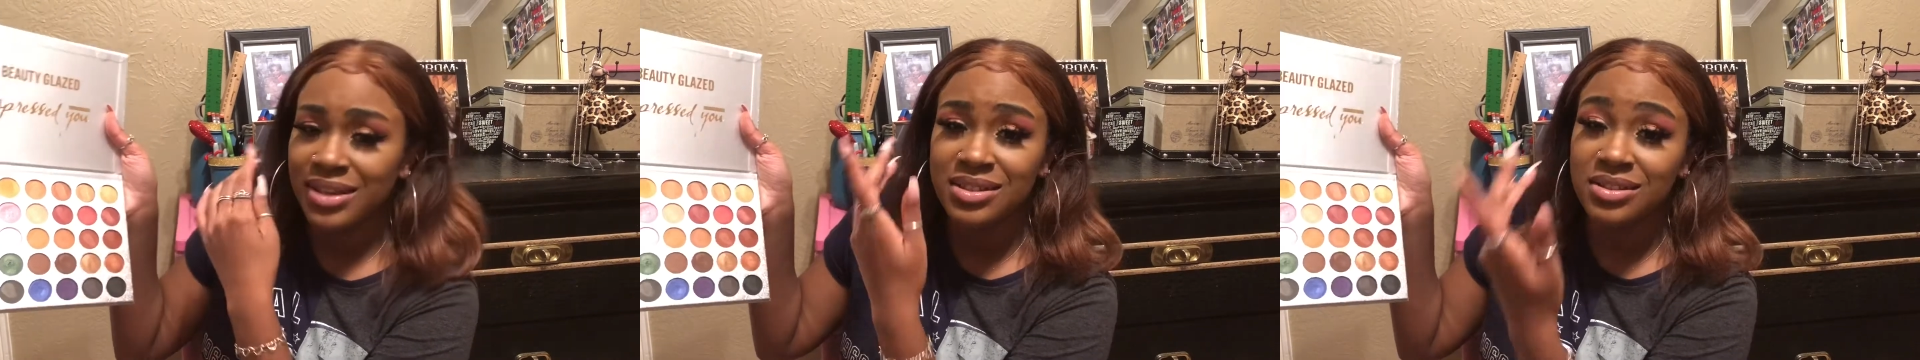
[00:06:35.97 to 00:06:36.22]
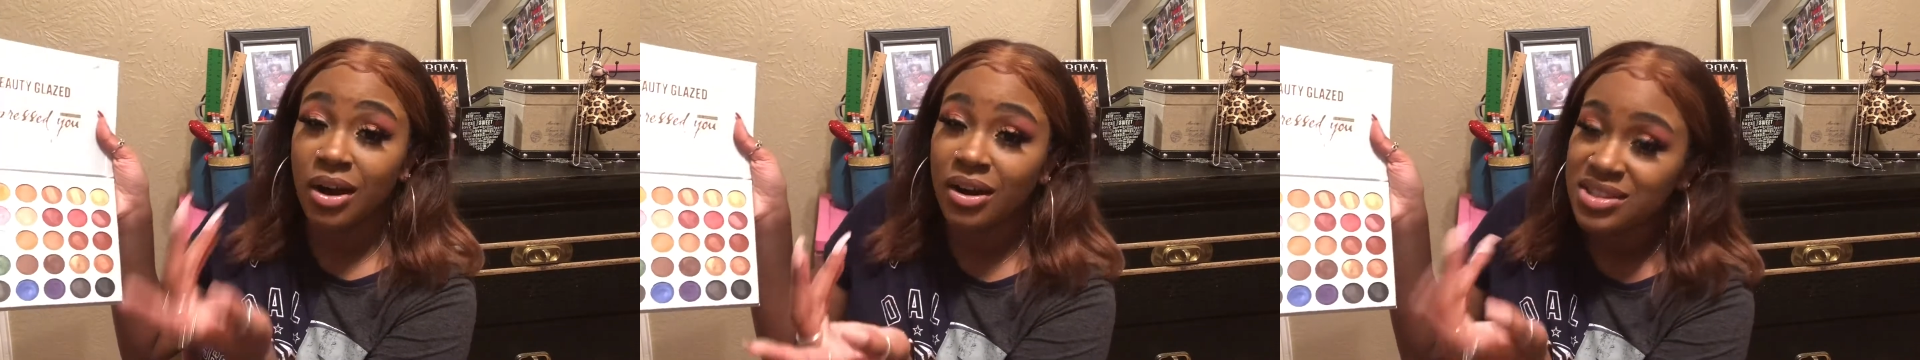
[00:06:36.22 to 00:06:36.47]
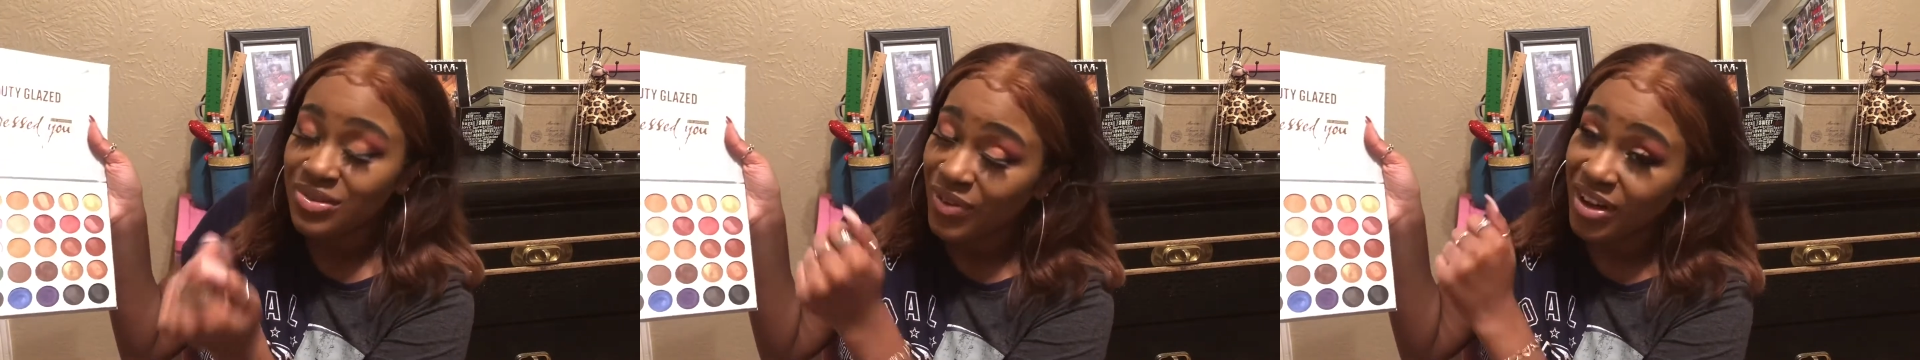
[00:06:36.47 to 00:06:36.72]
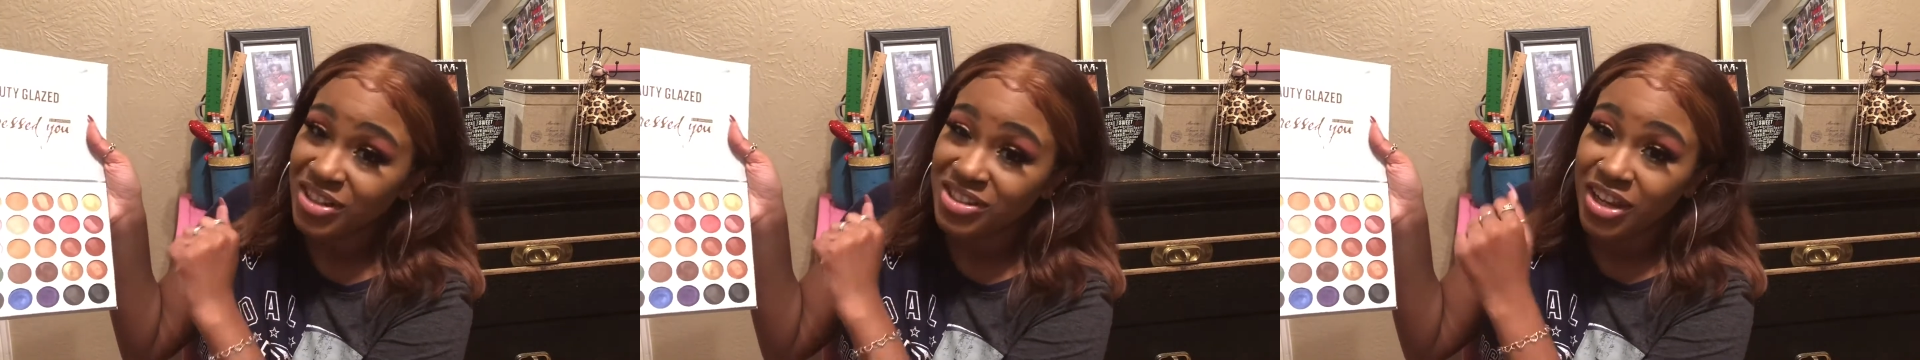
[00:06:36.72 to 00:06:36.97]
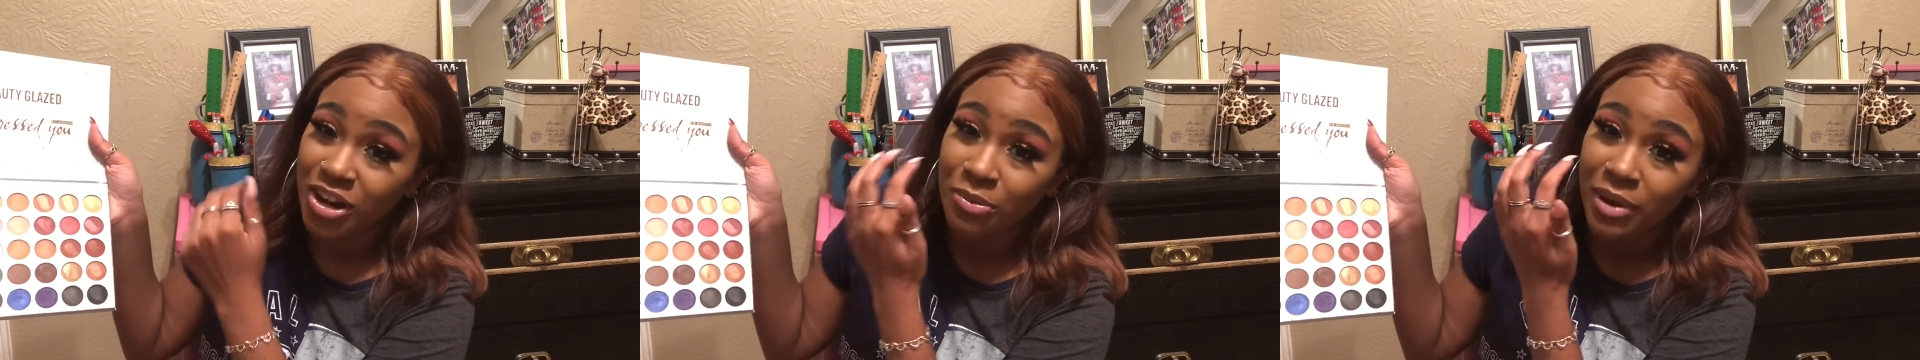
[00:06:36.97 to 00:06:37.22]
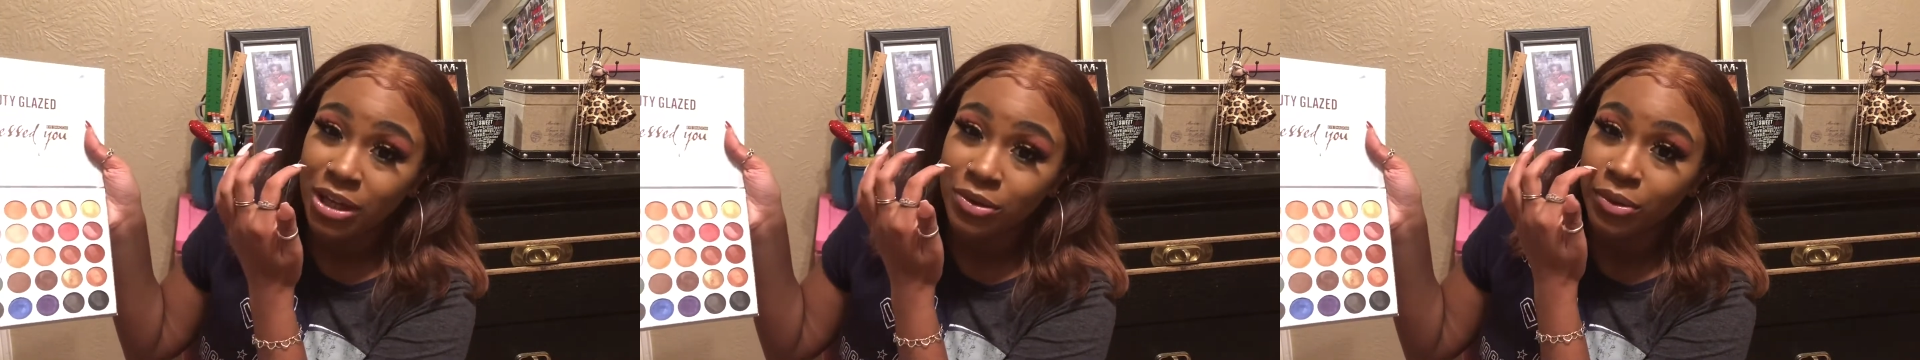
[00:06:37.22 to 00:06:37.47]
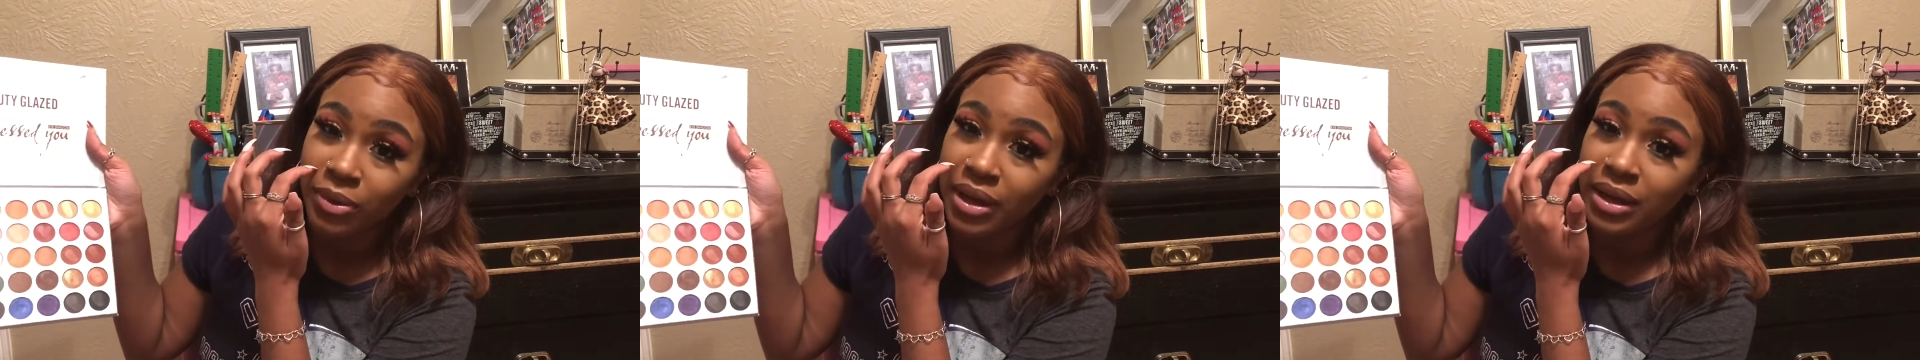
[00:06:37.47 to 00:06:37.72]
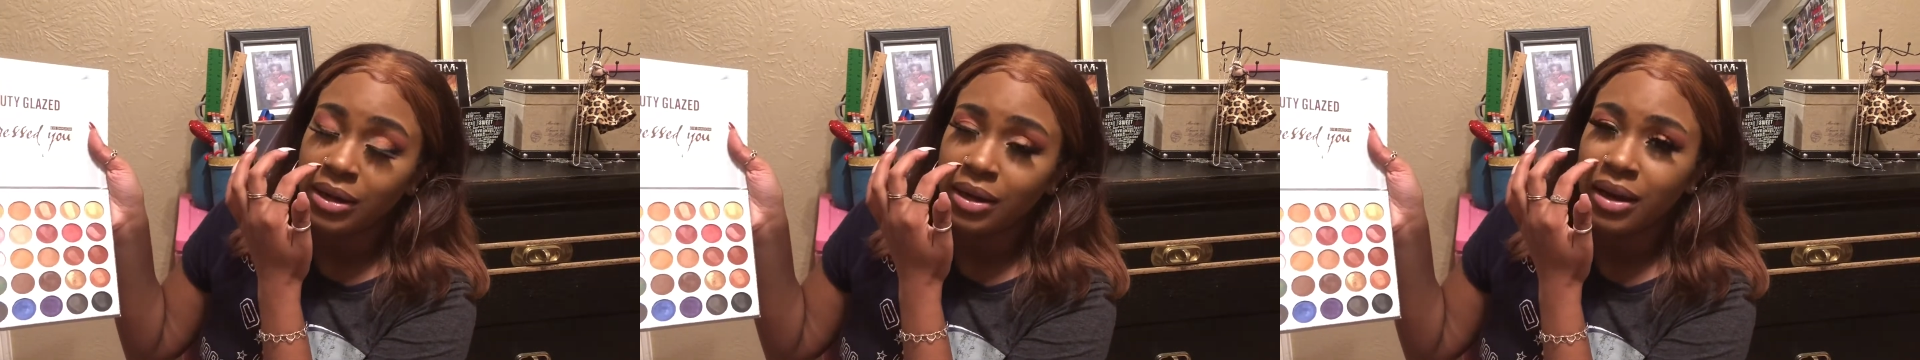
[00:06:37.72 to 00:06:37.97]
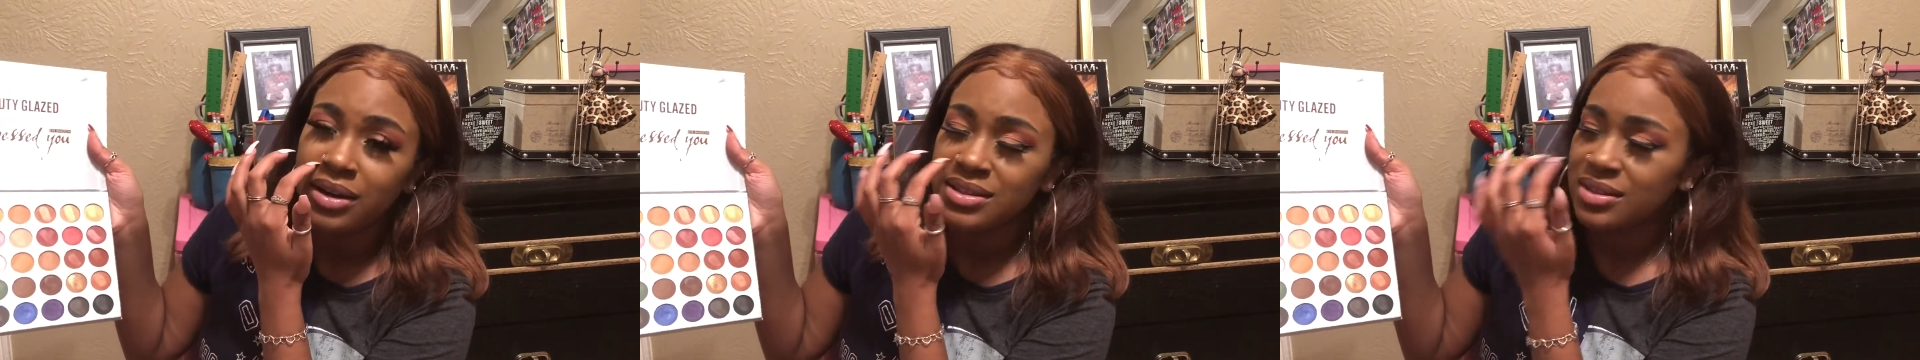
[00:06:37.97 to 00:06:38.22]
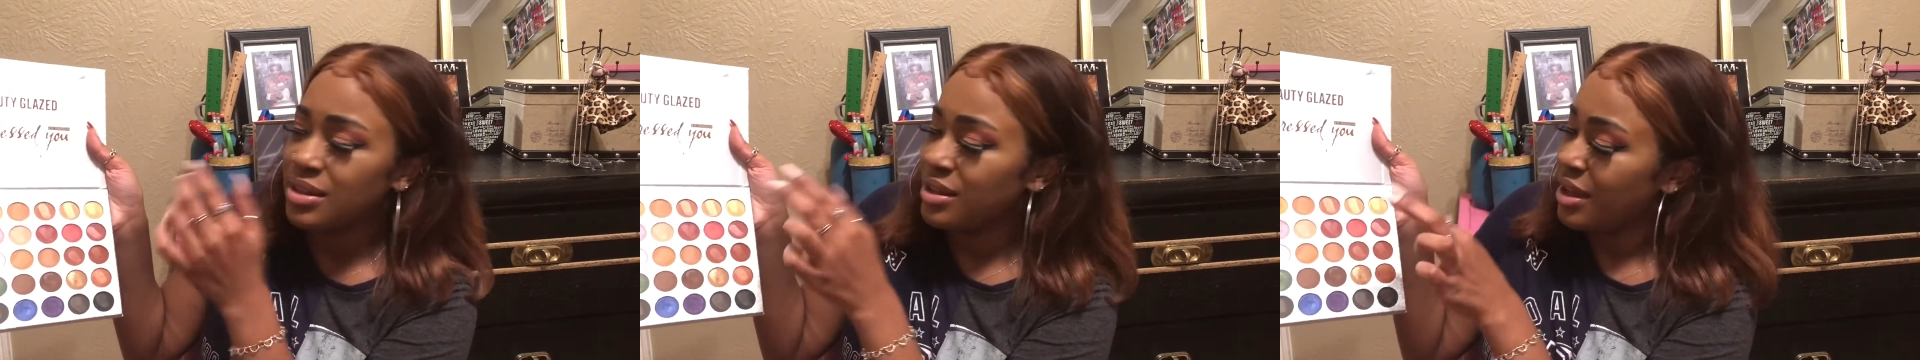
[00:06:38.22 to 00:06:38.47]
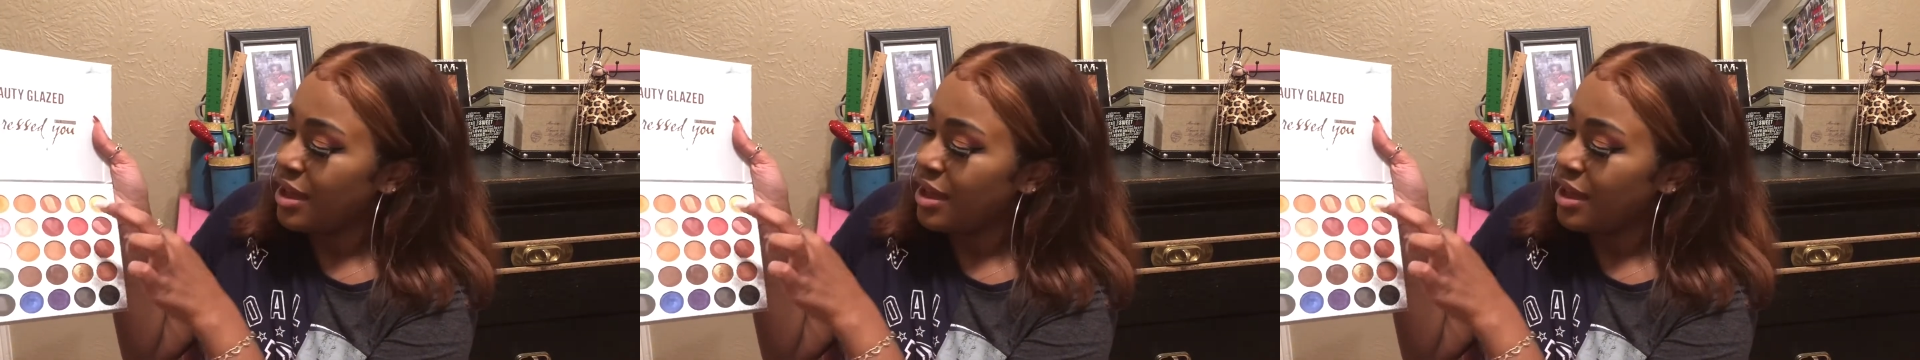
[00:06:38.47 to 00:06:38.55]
It's hard to find a shadow palette with red, and honestly,